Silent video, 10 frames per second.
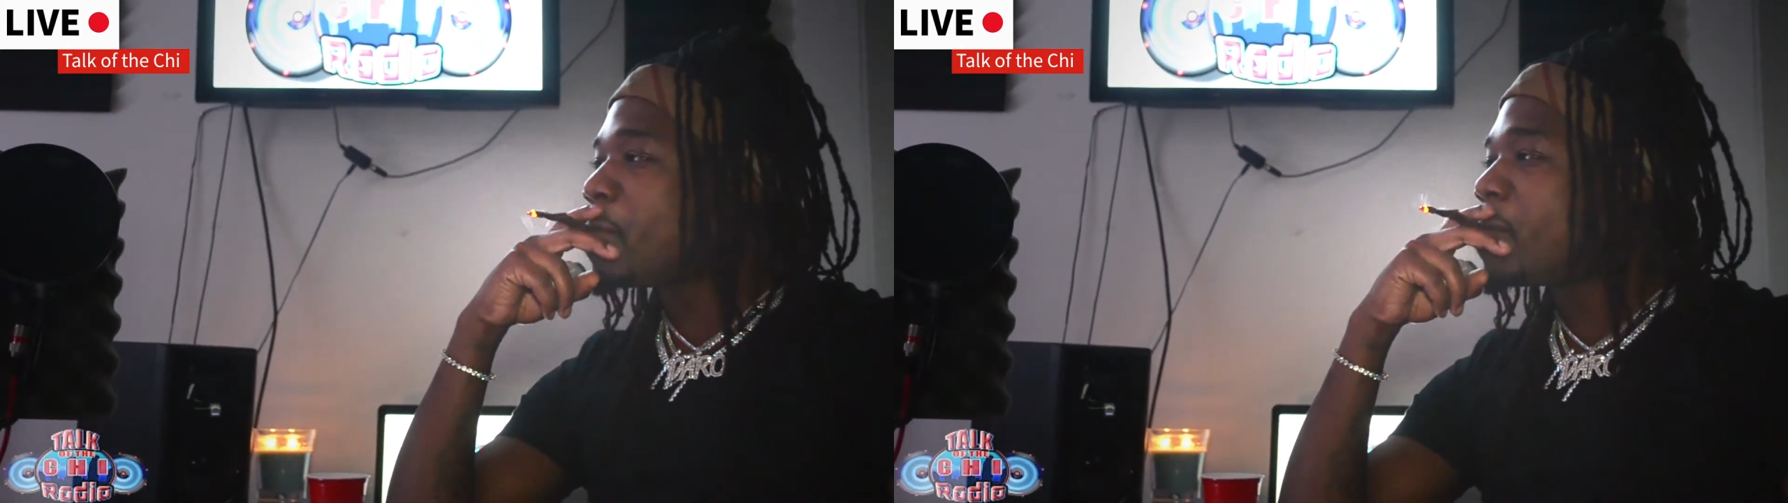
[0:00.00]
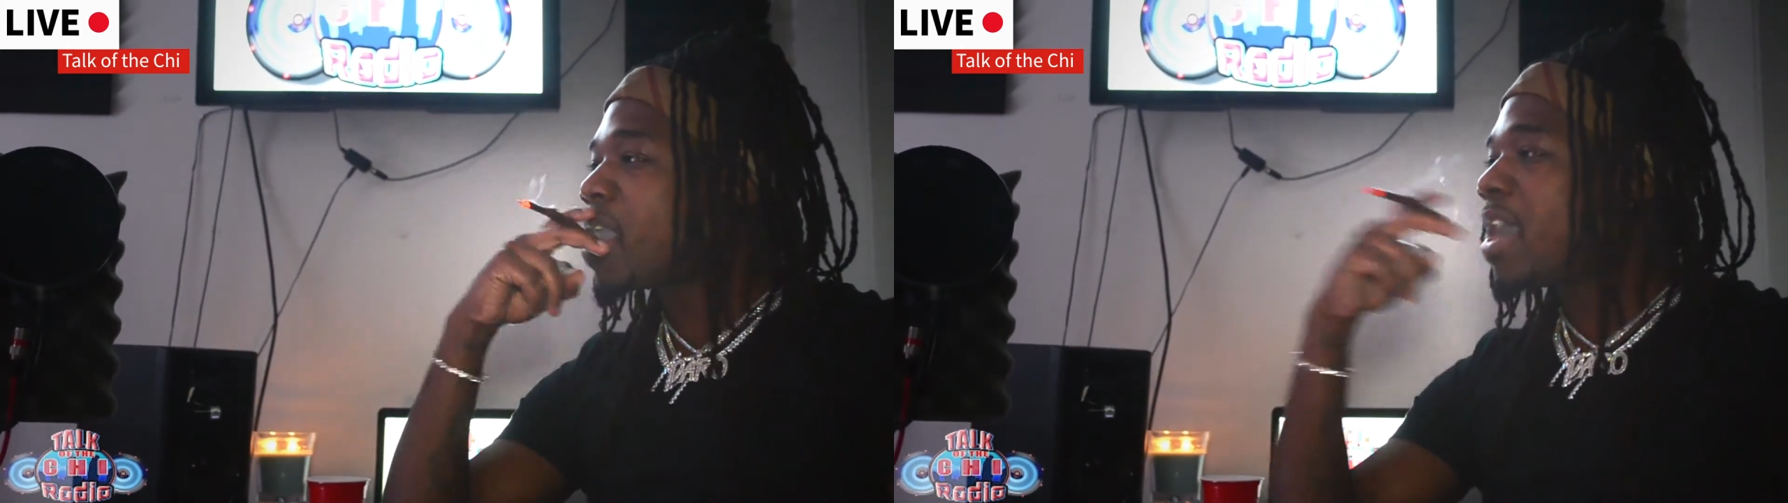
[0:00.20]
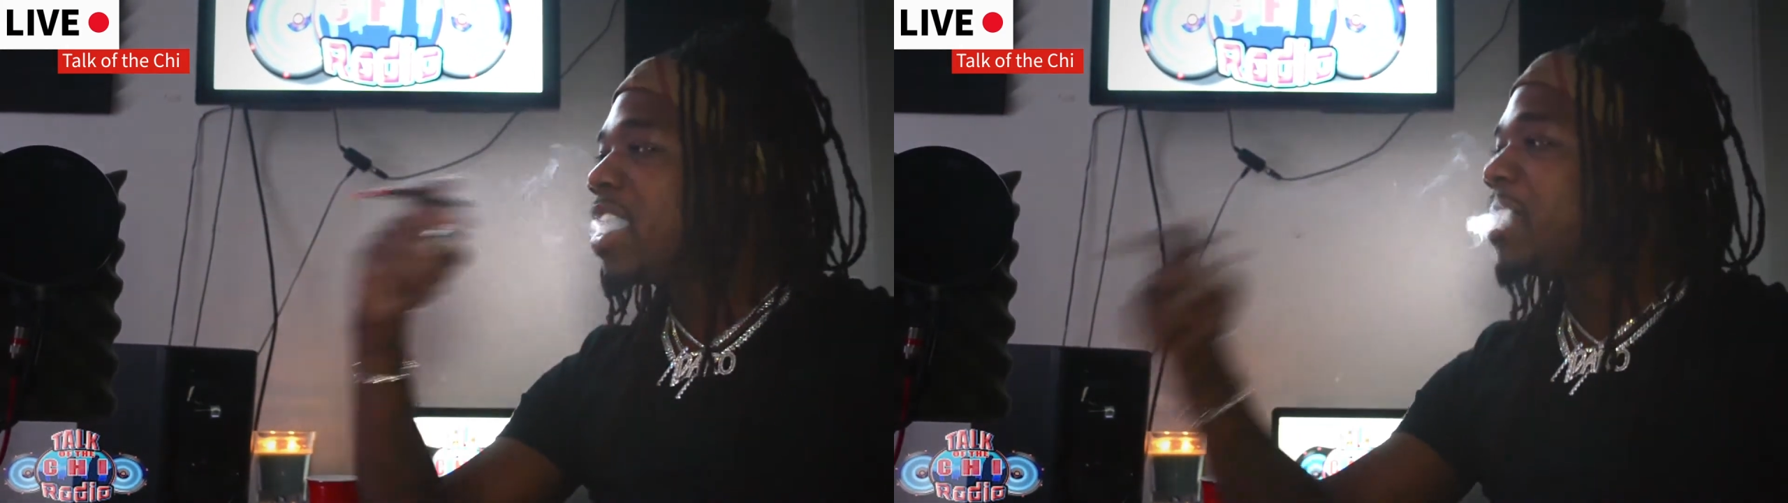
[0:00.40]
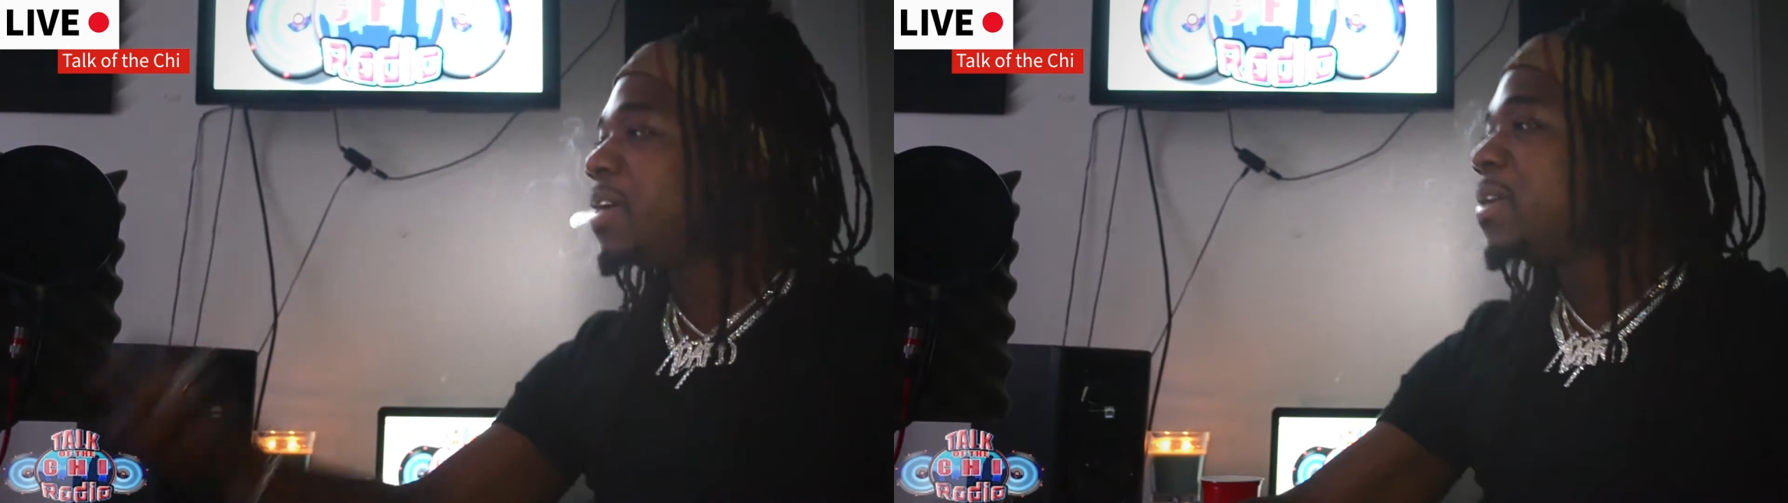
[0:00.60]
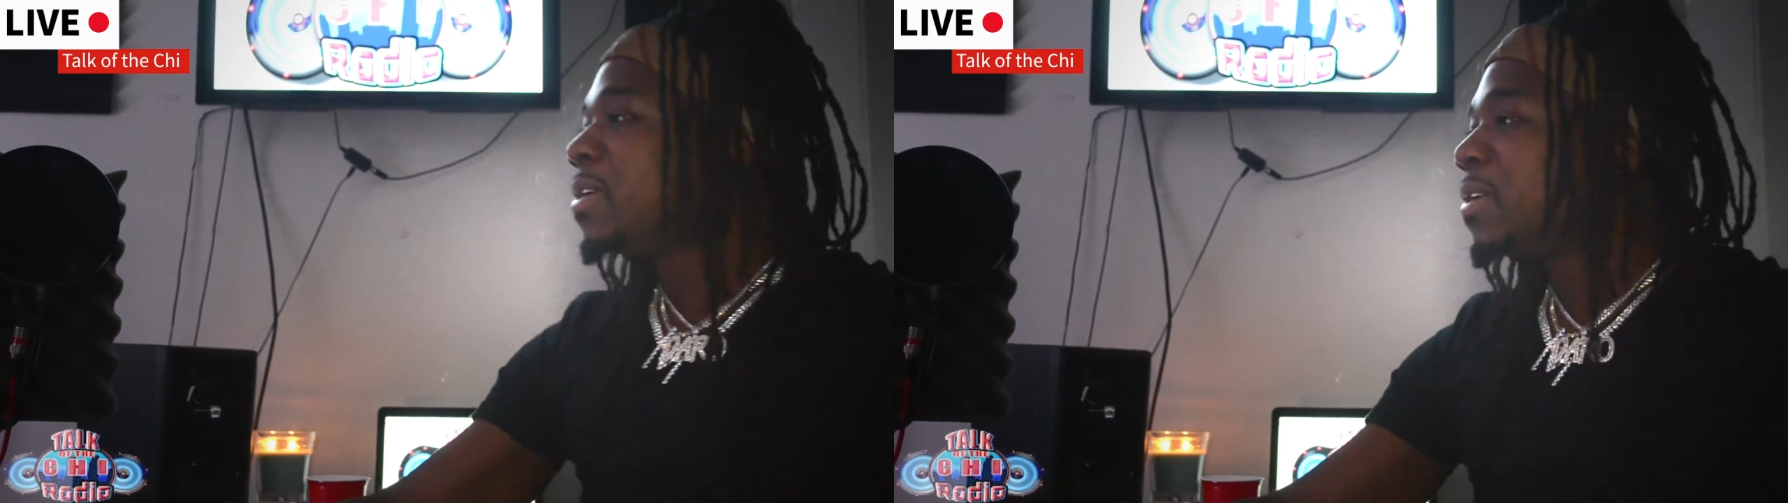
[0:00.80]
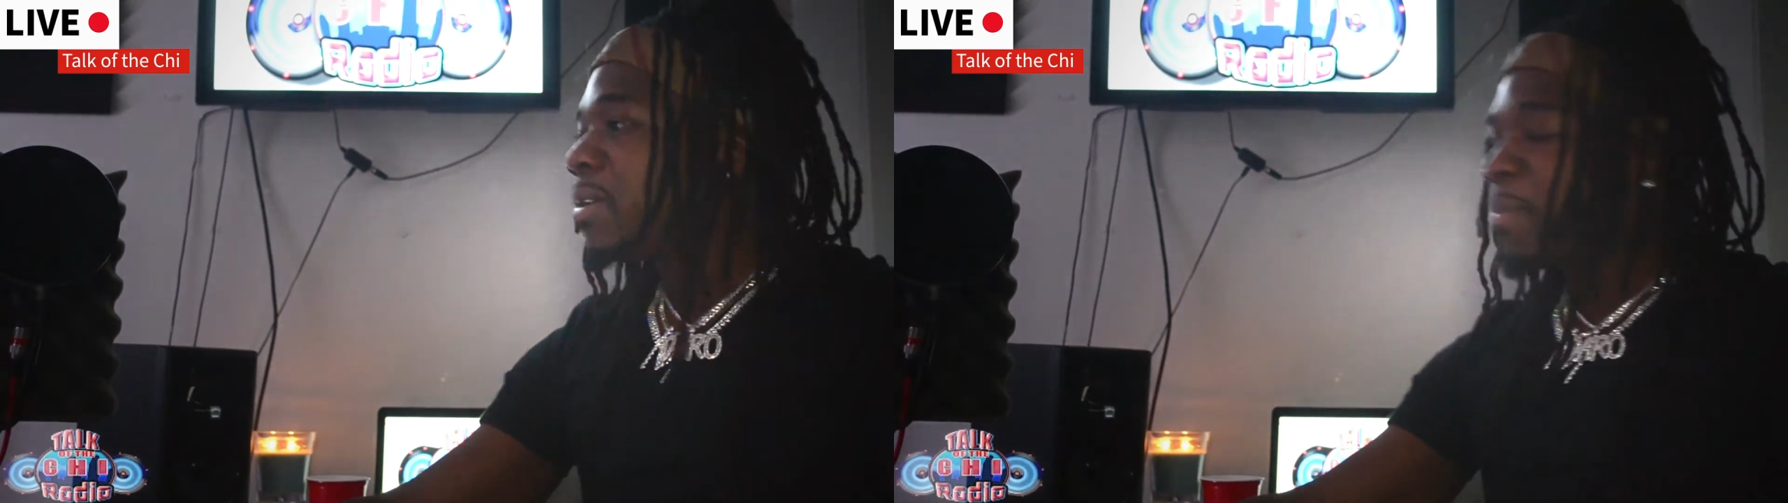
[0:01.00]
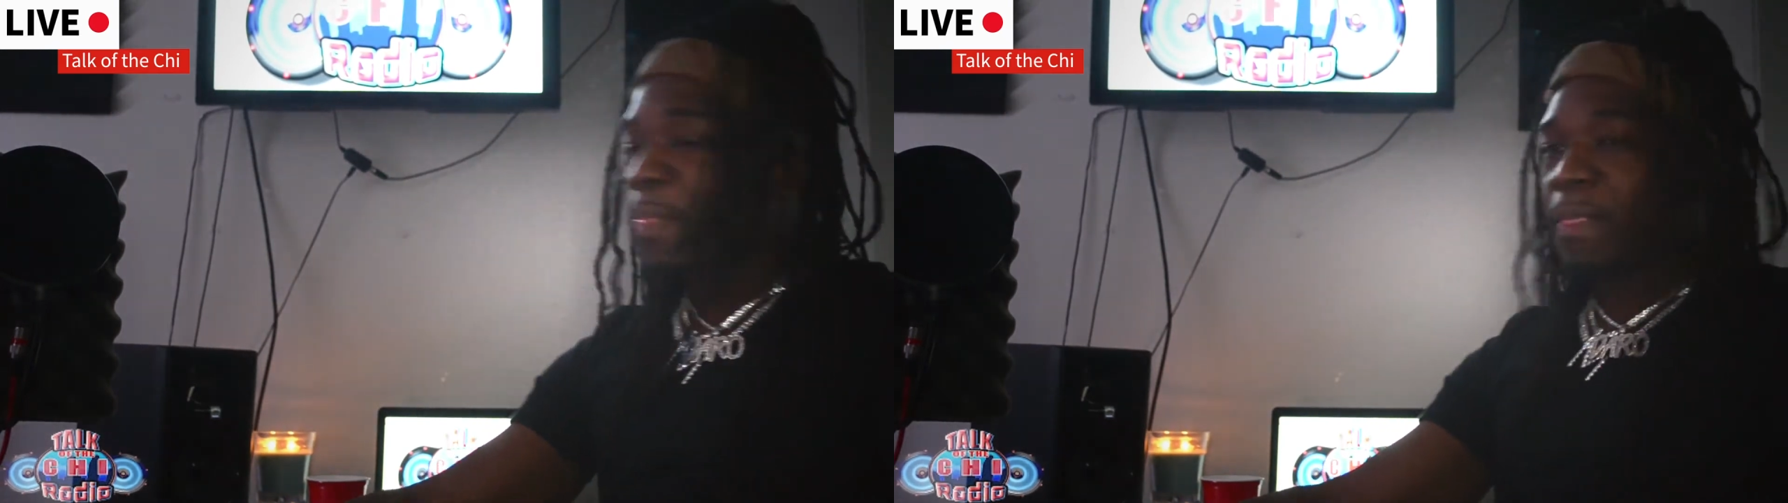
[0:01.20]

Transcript: got the blaze up, got to do